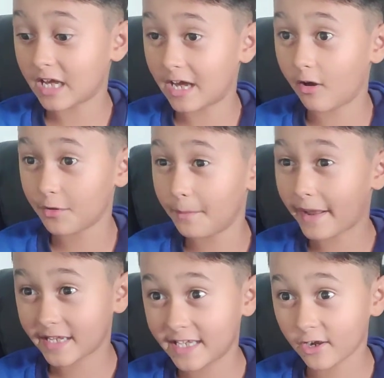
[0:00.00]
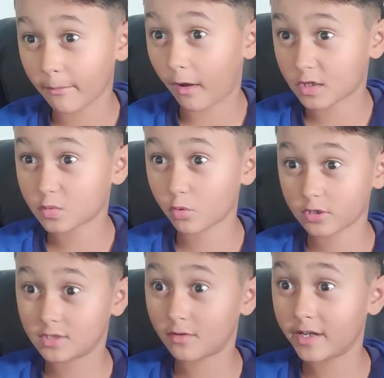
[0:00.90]
the automatic gearbox
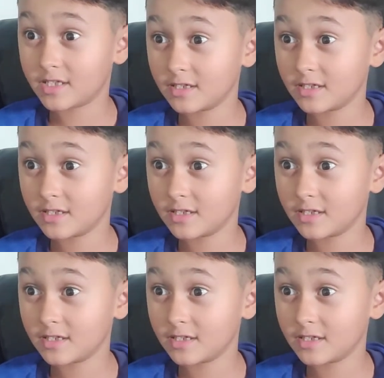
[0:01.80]
works, right?